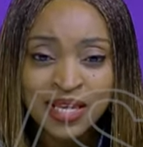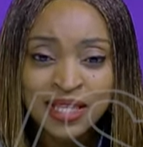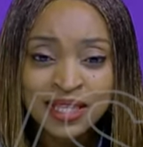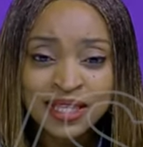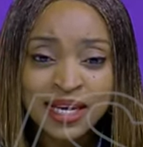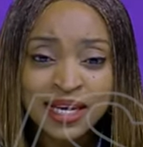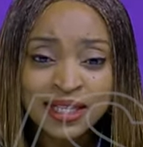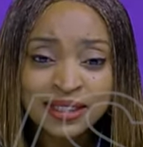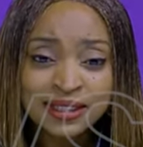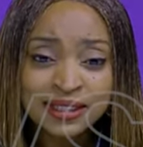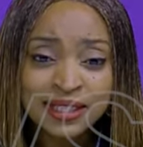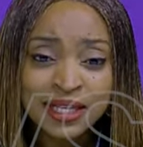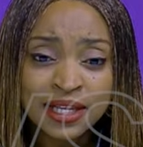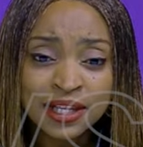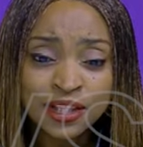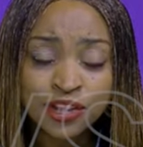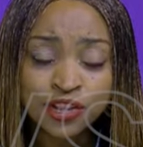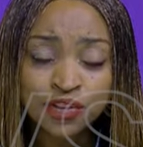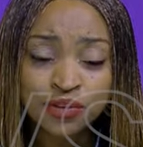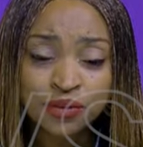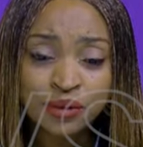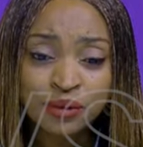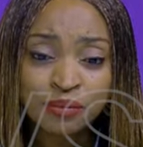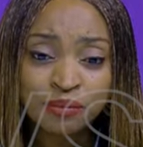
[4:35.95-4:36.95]
The idea
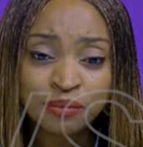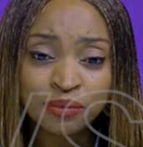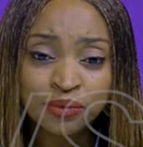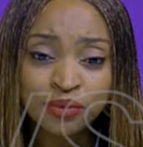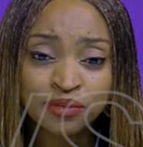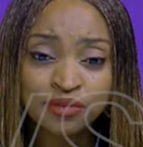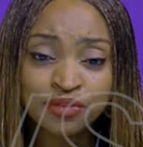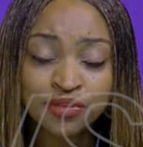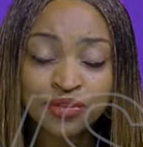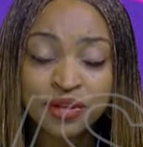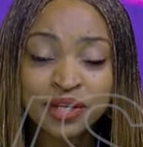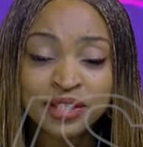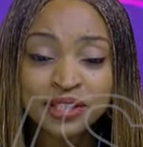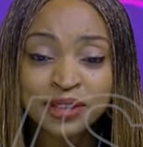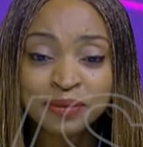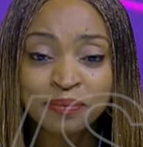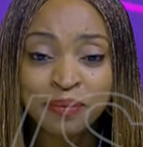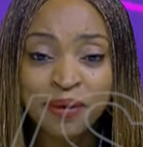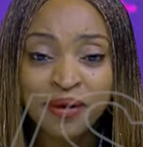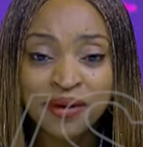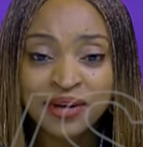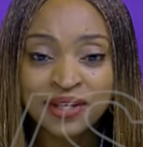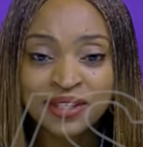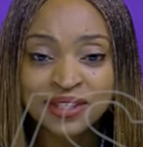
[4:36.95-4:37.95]
is to improve
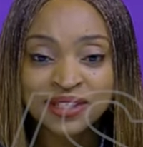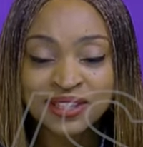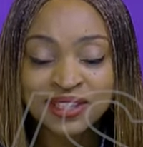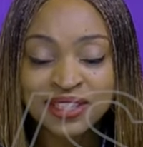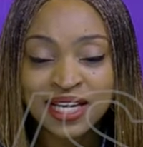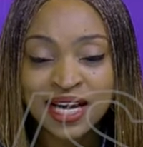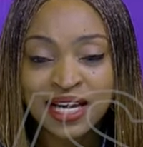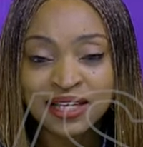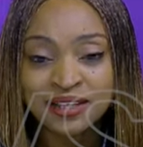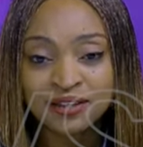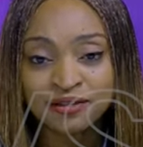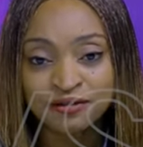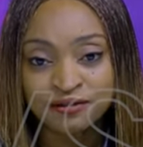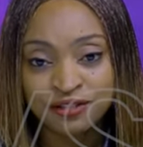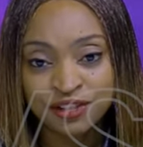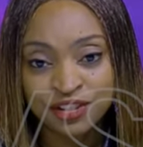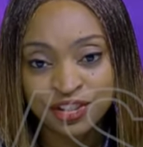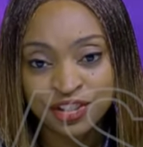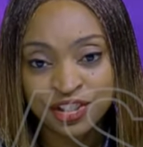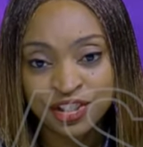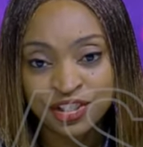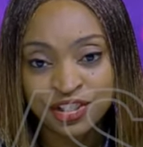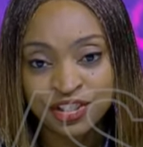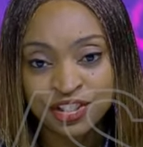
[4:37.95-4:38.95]
transparency and
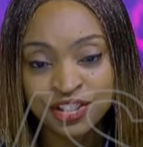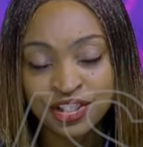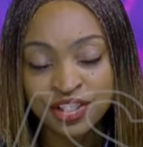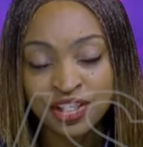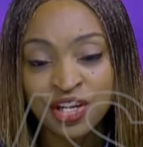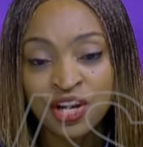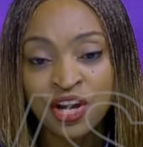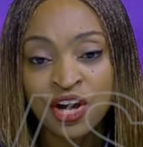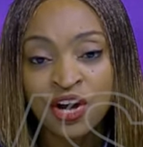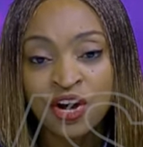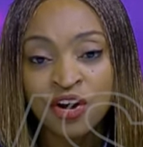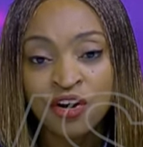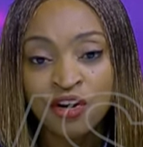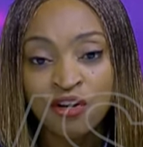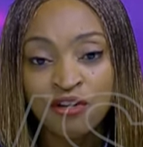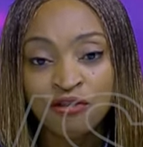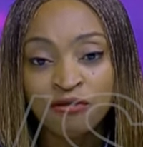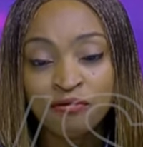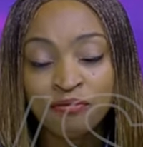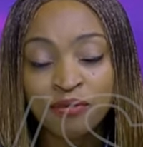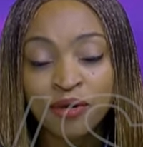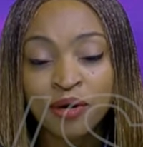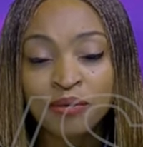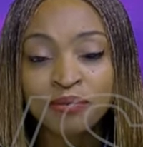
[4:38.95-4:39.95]
efficiency
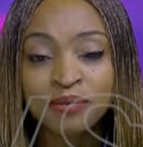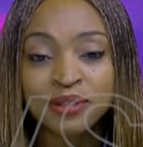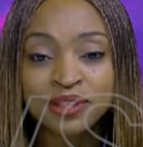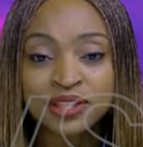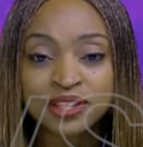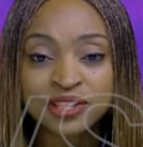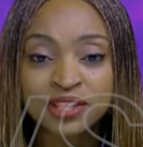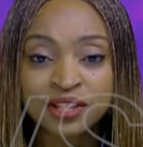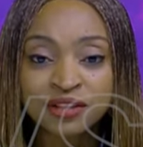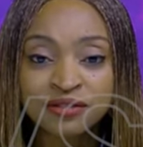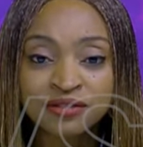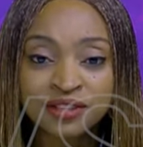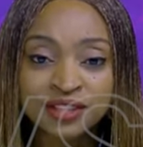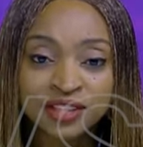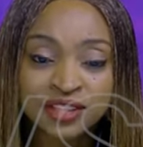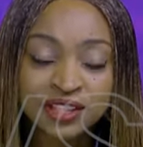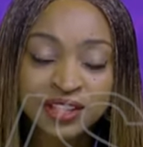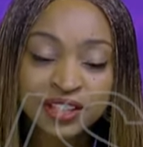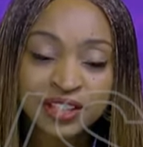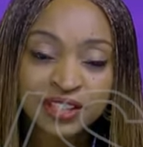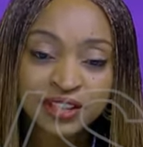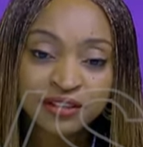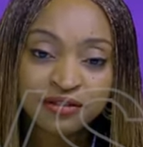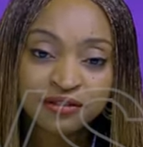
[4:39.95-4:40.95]
of public service
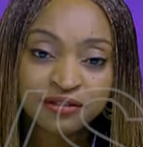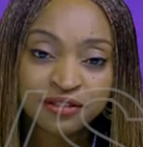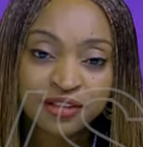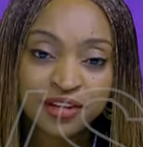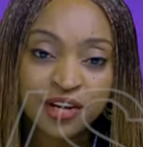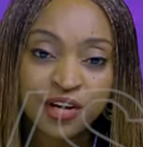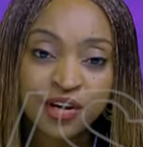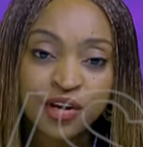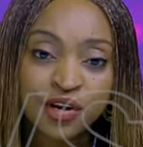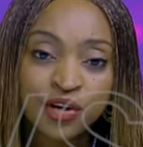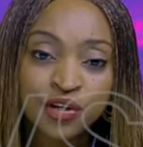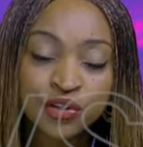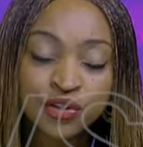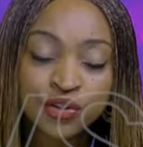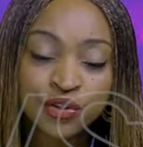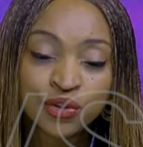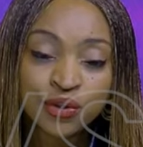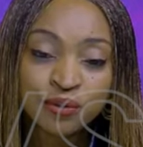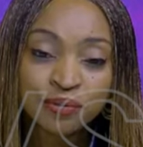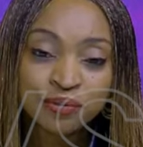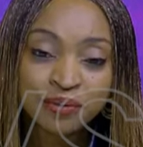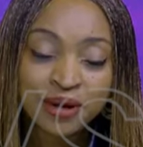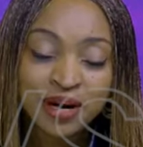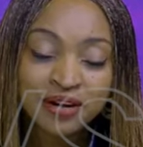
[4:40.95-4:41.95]
delivery to
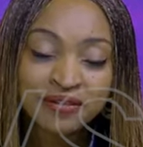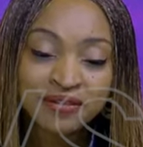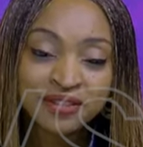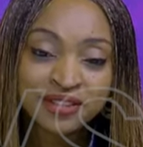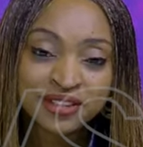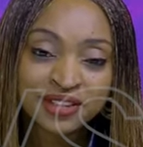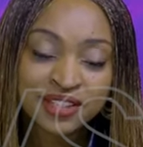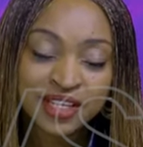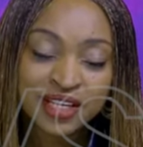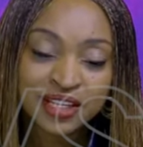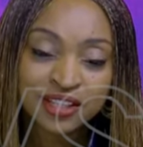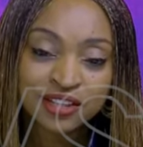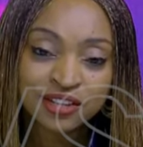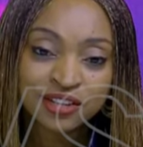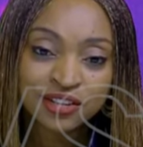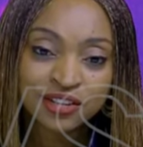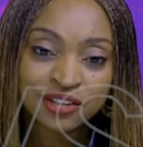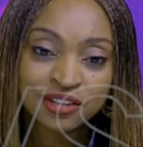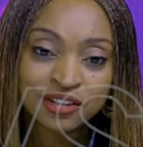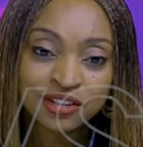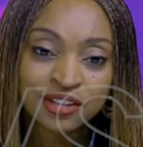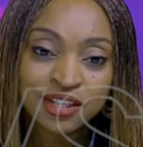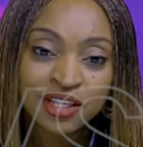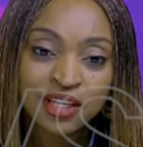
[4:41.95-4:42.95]
the private
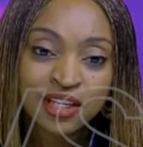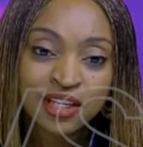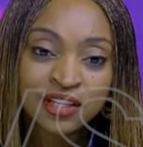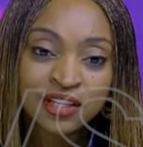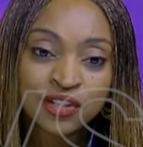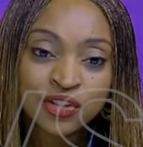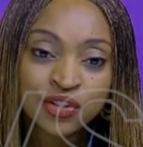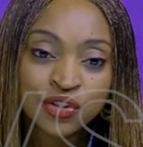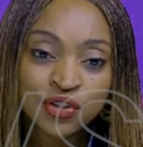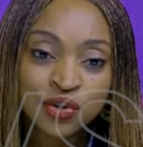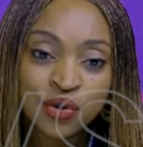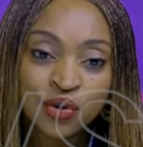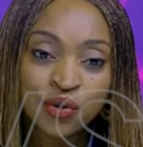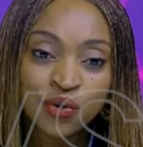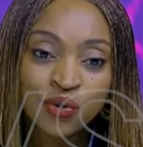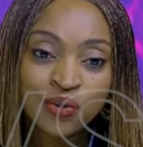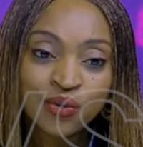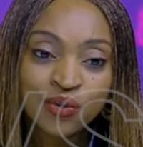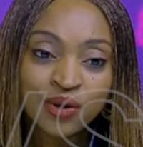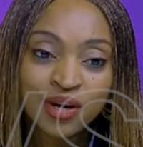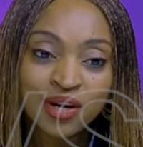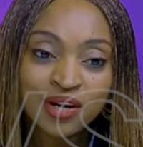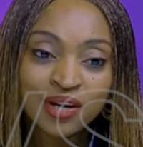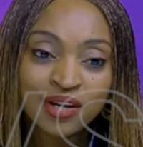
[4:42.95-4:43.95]
sector.
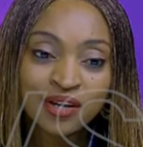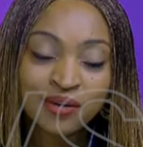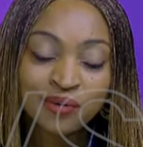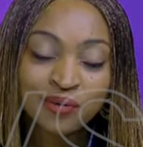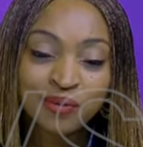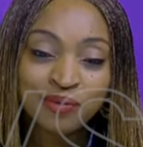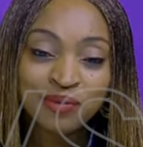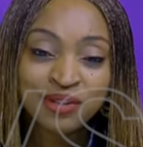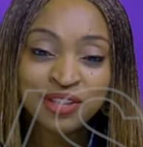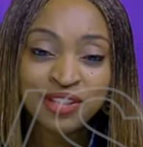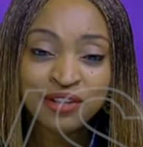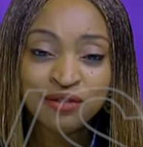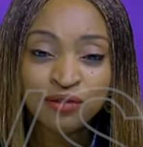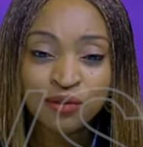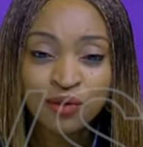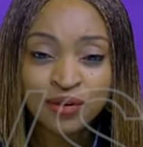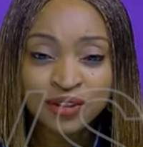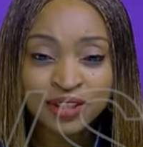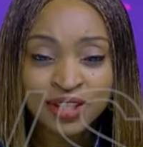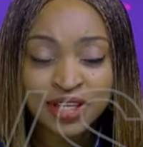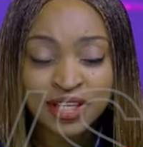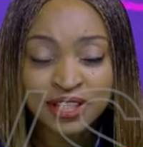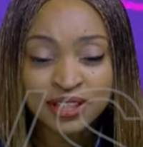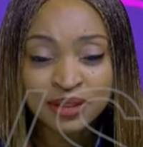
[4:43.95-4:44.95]
So uh, we believe
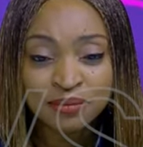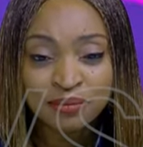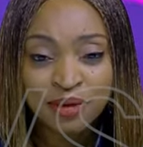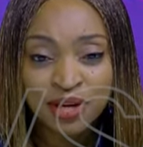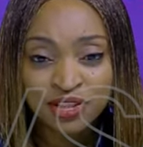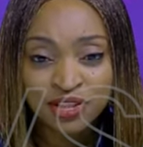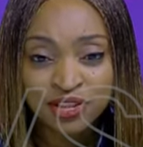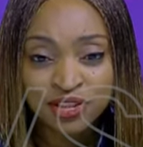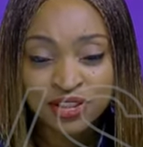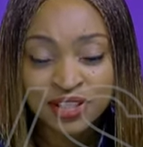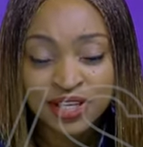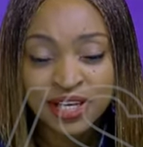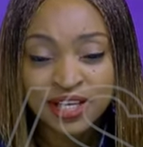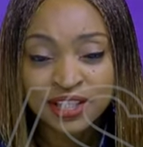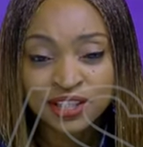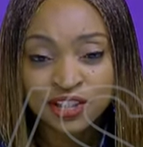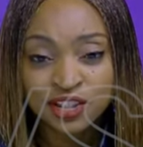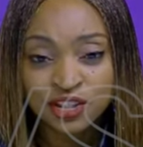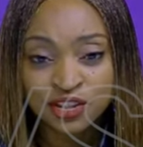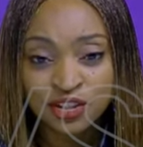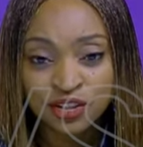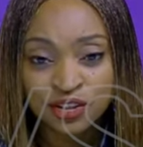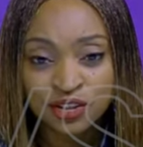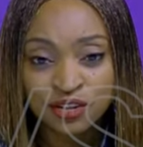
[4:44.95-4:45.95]
what gets measured
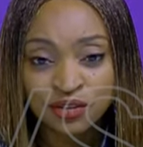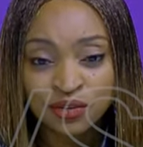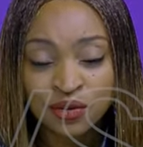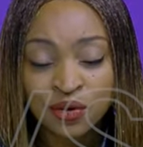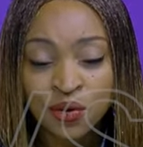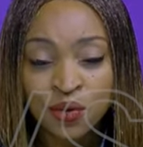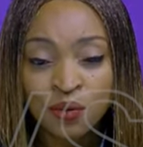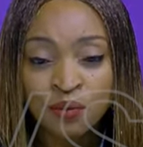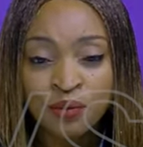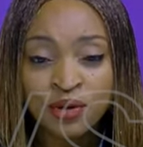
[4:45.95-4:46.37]
gets done.